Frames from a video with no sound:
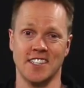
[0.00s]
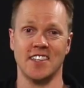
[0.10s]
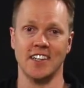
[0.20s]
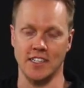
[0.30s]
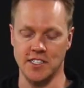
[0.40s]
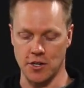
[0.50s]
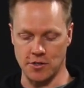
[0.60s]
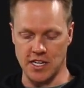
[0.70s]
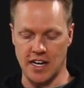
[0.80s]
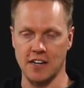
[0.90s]
thinner, so
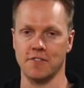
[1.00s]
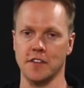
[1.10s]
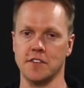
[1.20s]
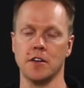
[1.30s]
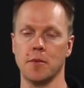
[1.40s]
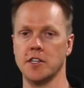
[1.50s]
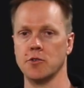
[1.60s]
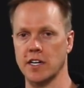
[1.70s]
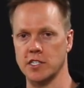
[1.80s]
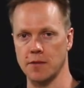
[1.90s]
it's harder for the turbo
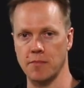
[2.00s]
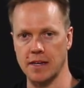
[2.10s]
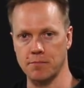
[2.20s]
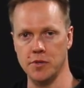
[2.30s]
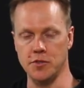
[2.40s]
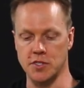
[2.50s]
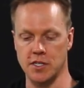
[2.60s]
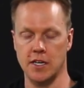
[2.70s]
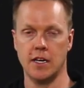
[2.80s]
to actually make boost.